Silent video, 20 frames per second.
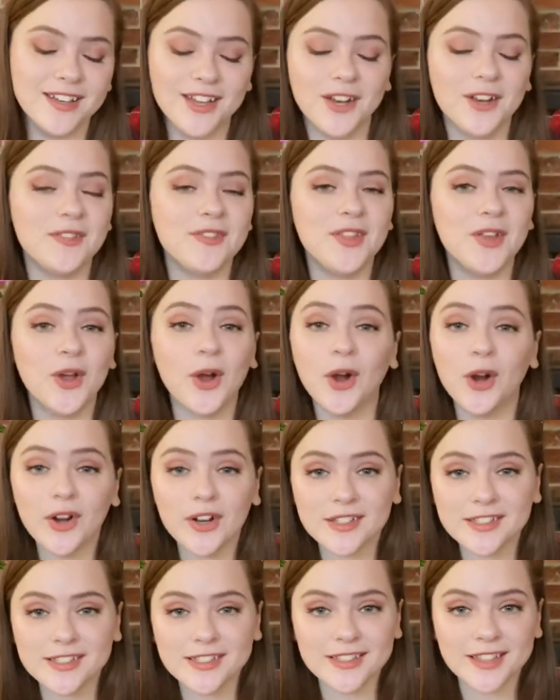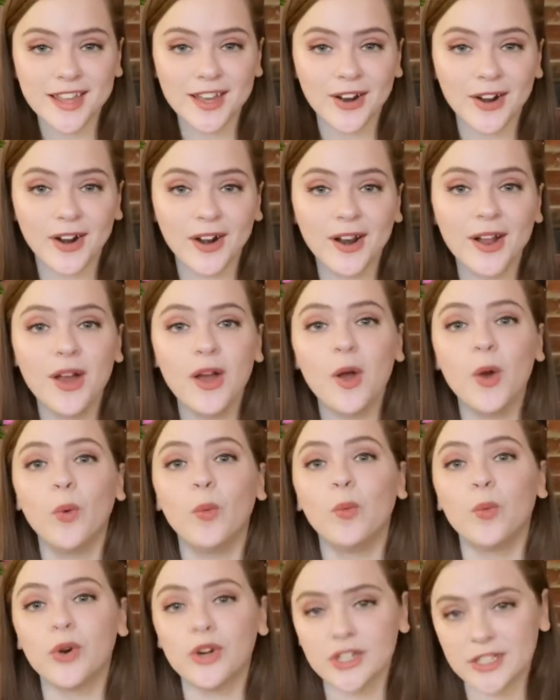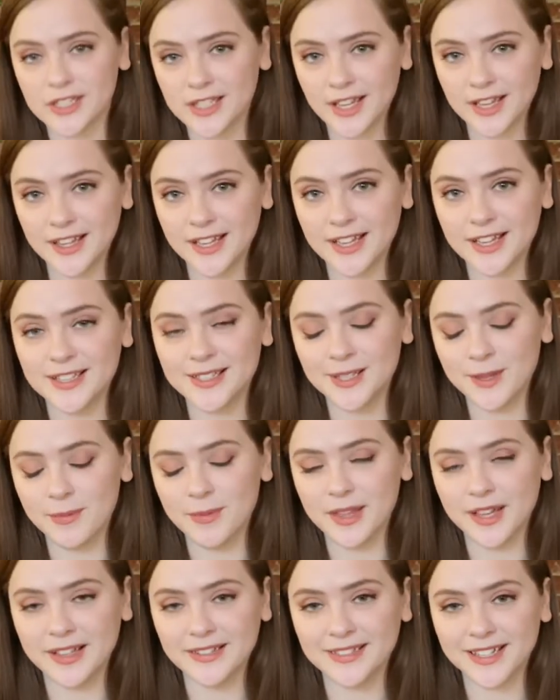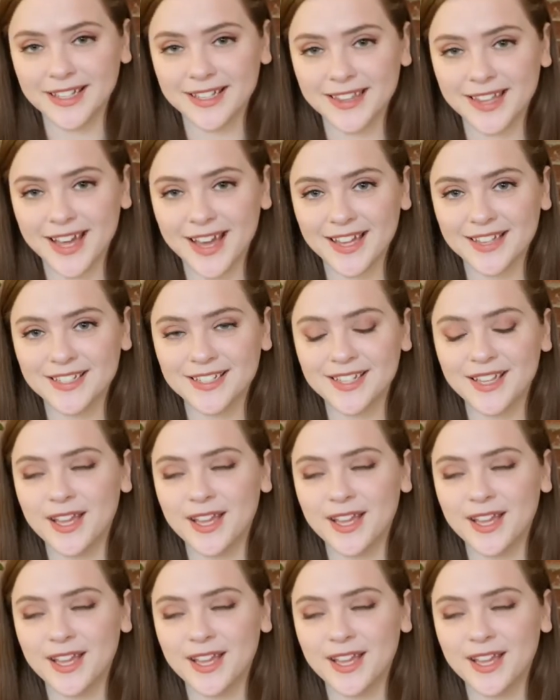None of the artists there were selling something like that,